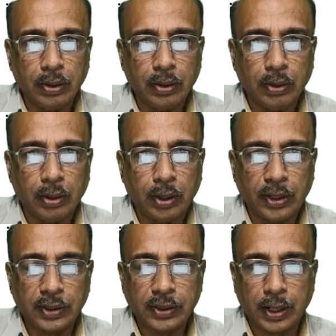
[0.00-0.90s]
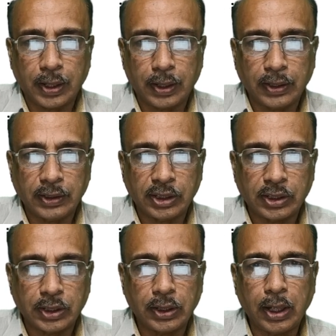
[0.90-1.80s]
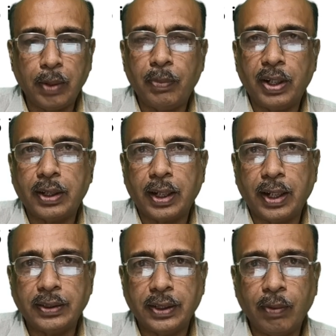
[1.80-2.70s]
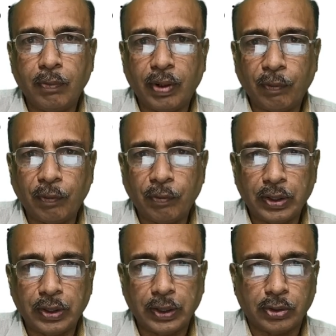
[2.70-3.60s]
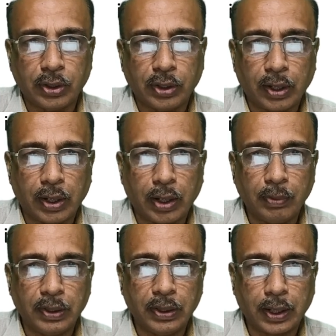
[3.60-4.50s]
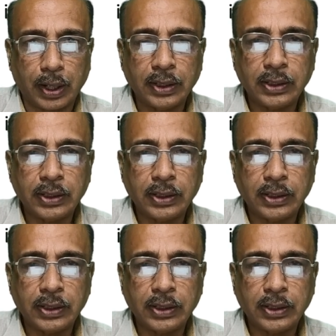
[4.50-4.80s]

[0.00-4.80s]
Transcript: it is greater than 63 but less than 153. So it will come in the class